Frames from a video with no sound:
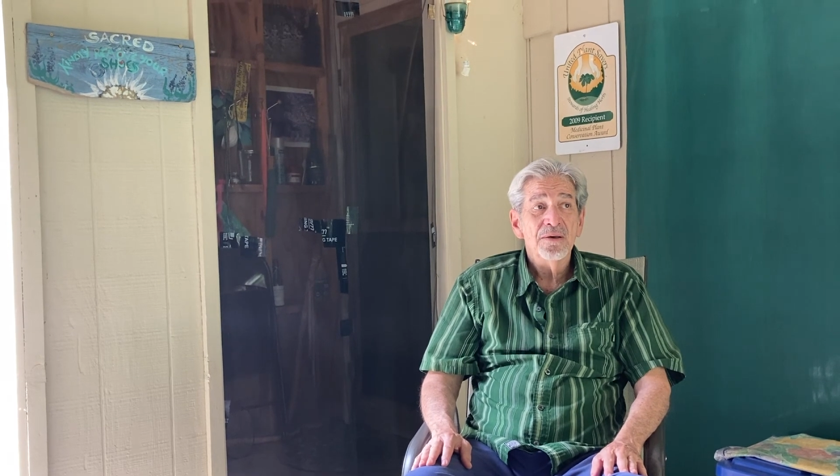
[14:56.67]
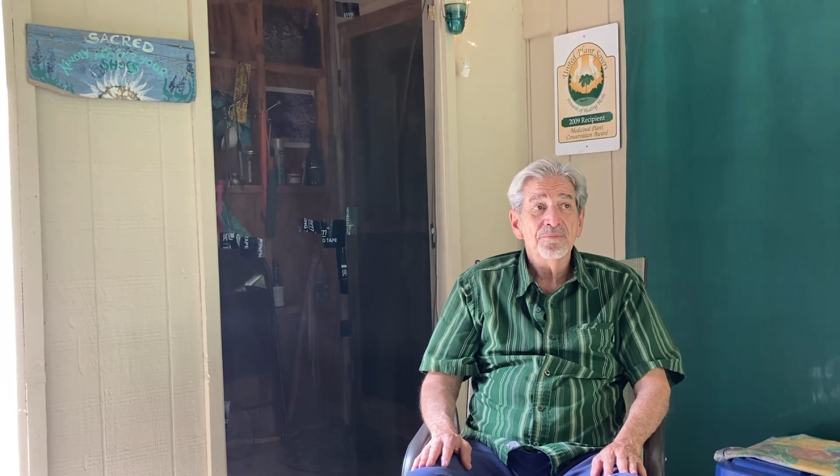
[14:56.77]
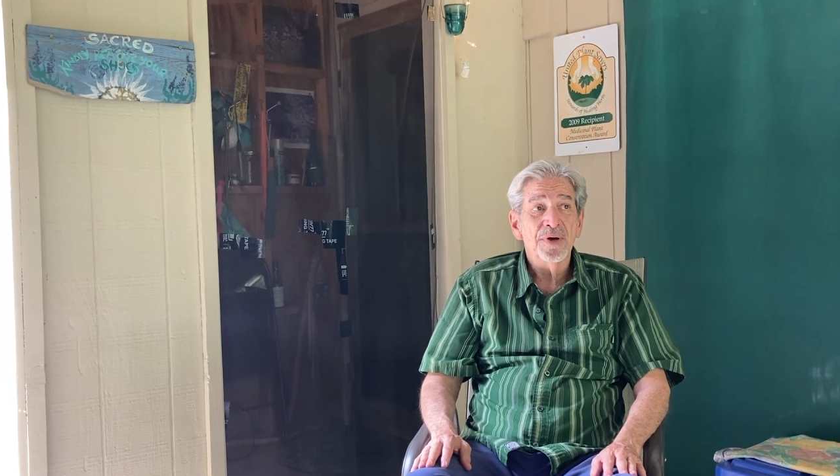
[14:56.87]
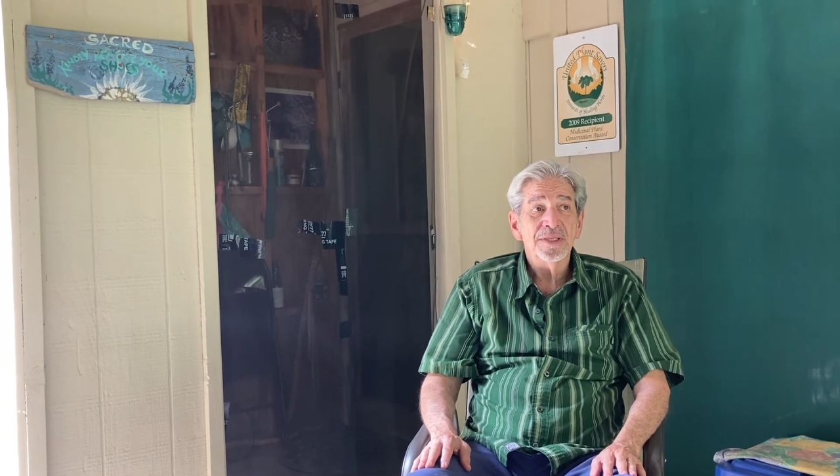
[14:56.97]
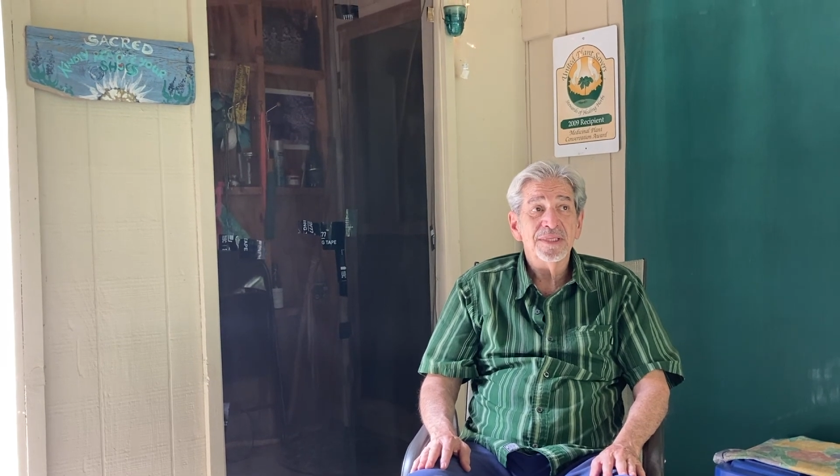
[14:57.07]

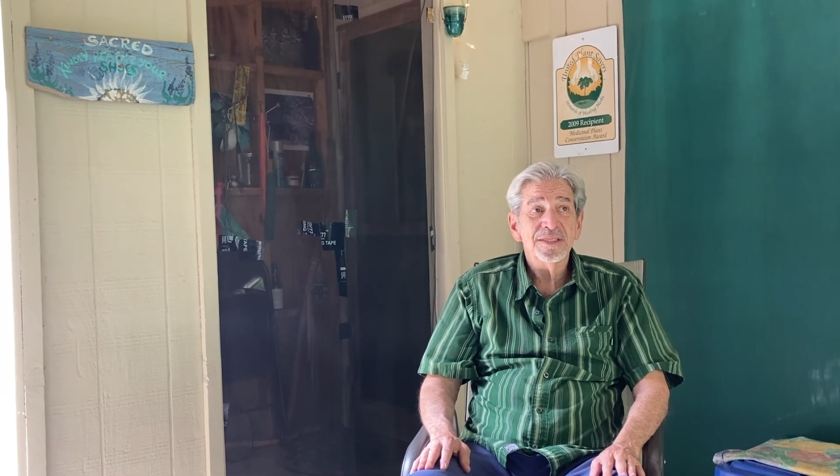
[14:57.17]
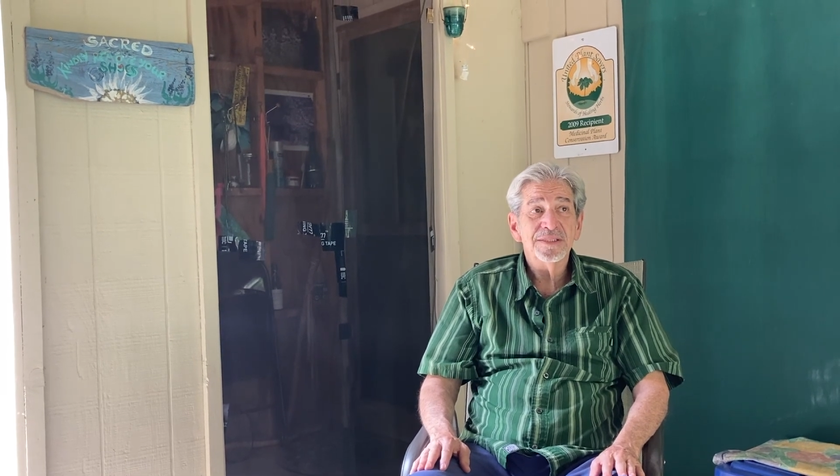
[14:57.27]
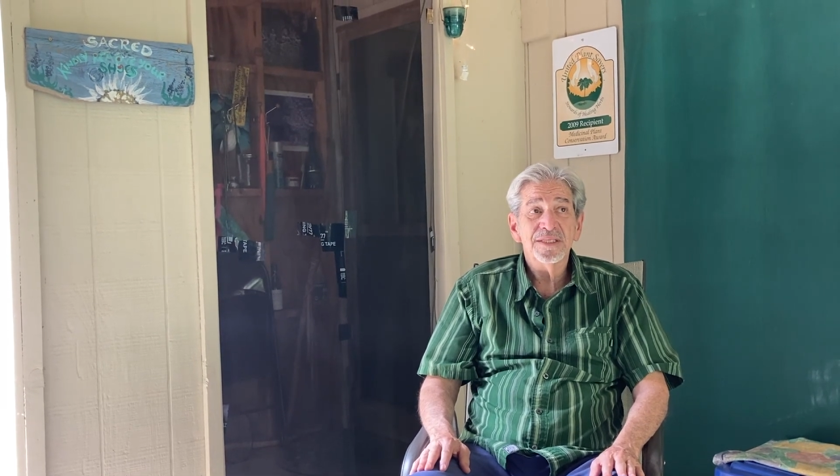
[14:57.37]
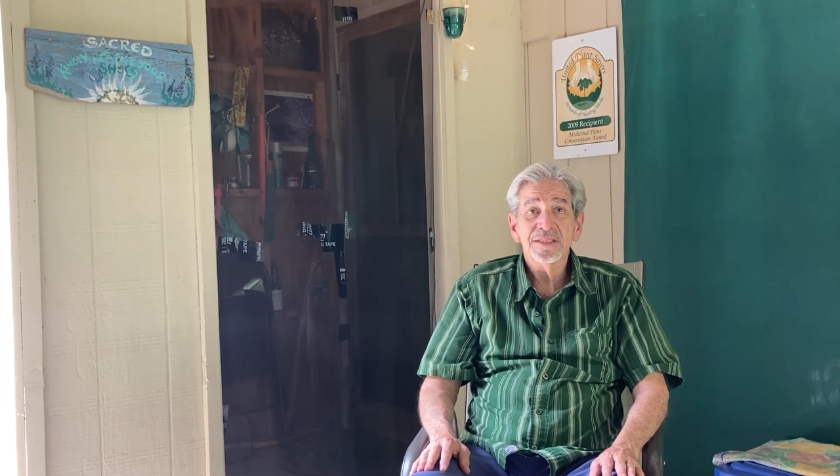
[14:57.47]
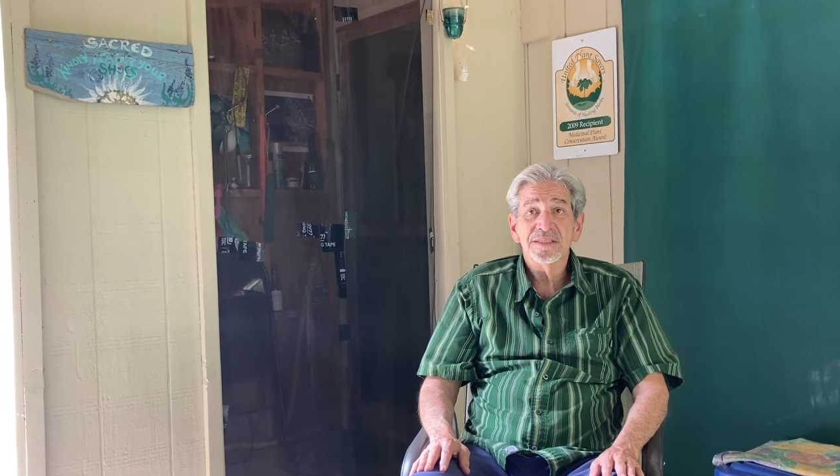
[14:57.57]
But this
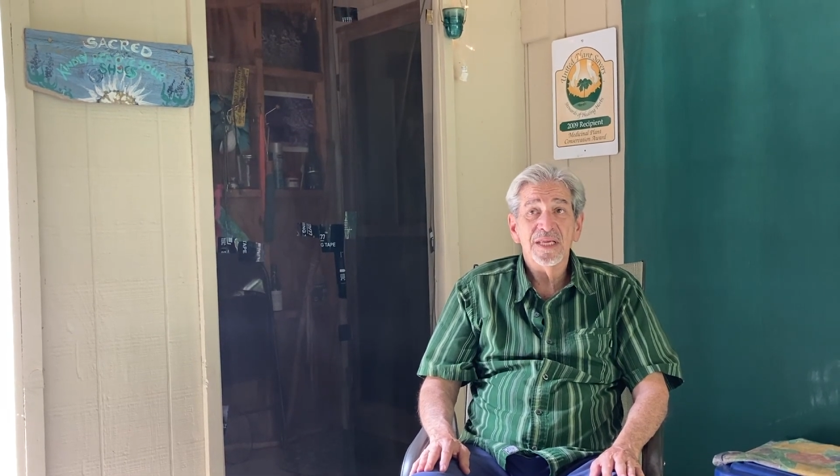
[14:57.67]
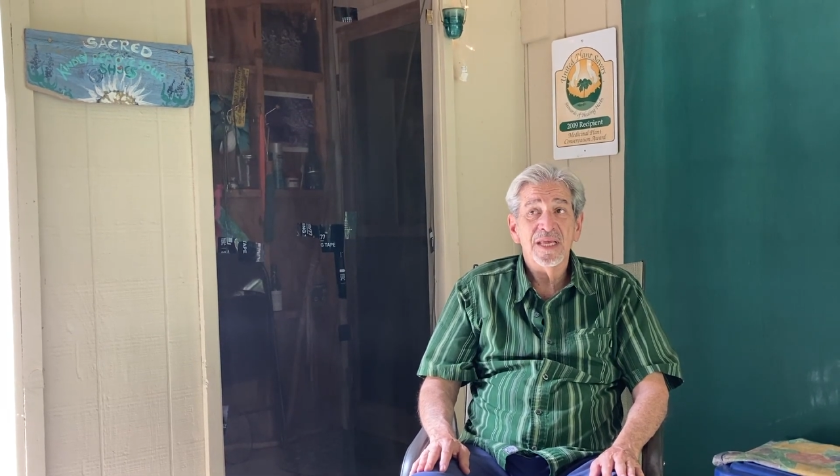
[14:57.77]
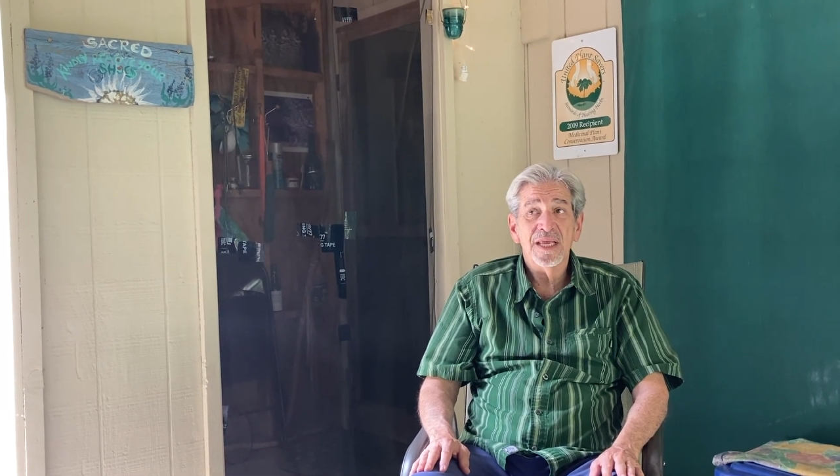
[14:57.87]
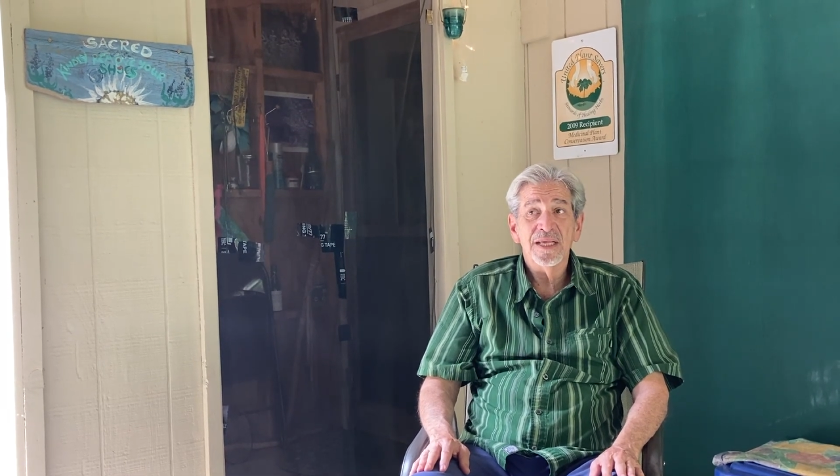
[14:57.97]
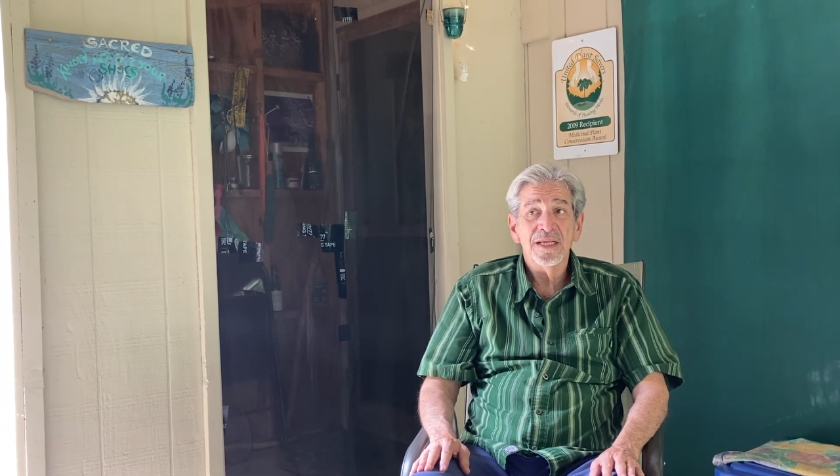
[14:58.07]
is
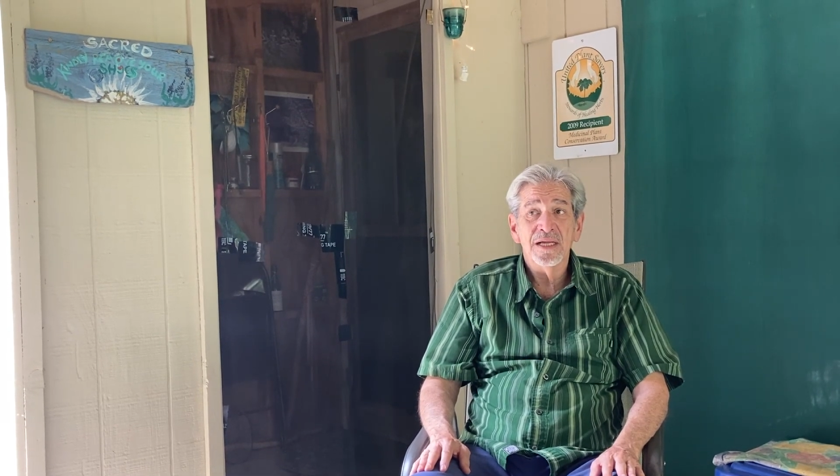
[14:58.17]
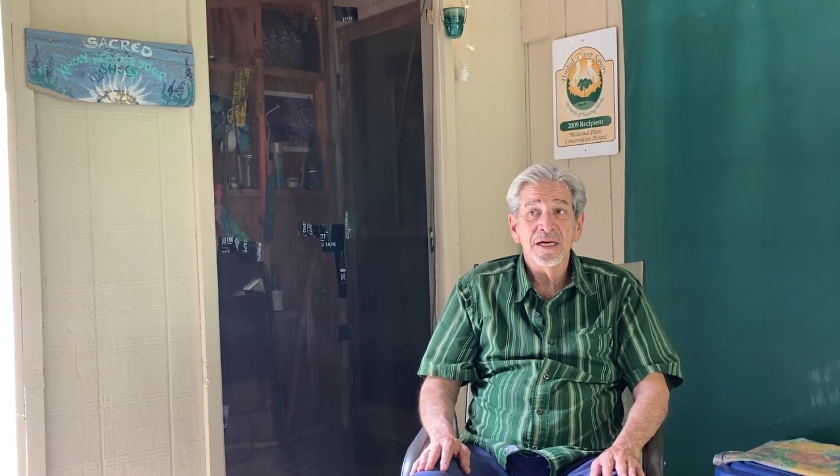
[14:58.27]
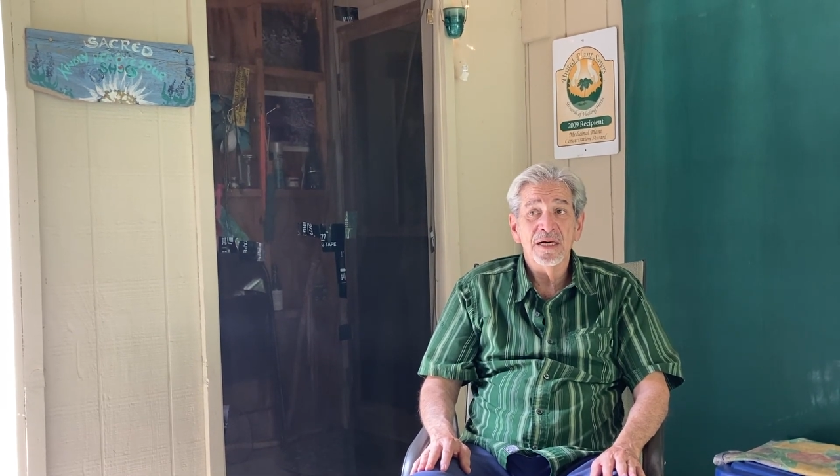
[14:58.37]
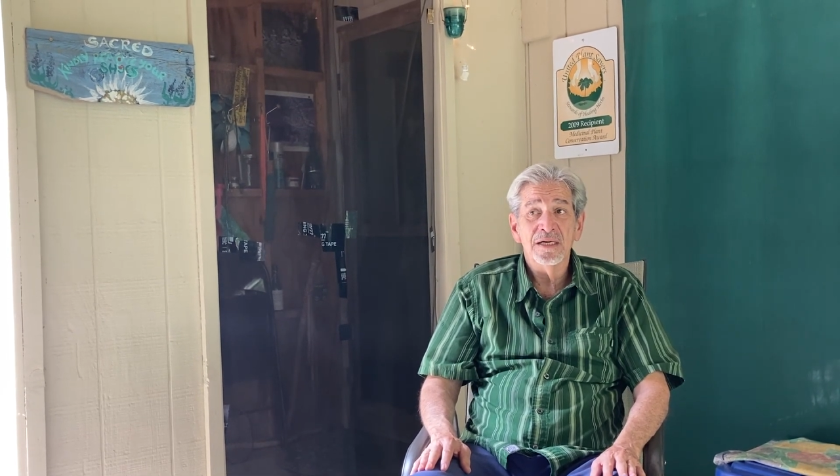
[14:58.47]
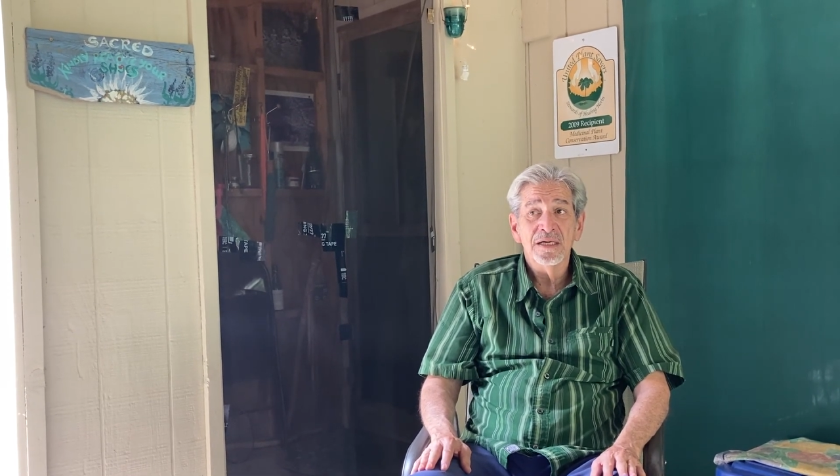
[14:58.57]

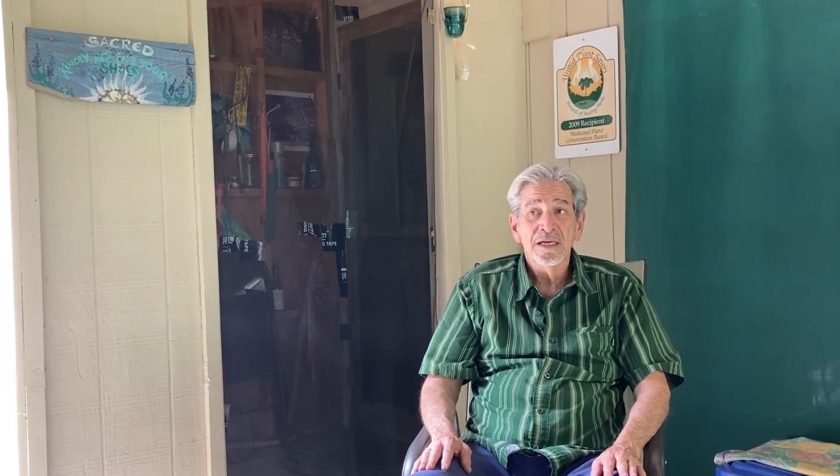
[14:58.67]
a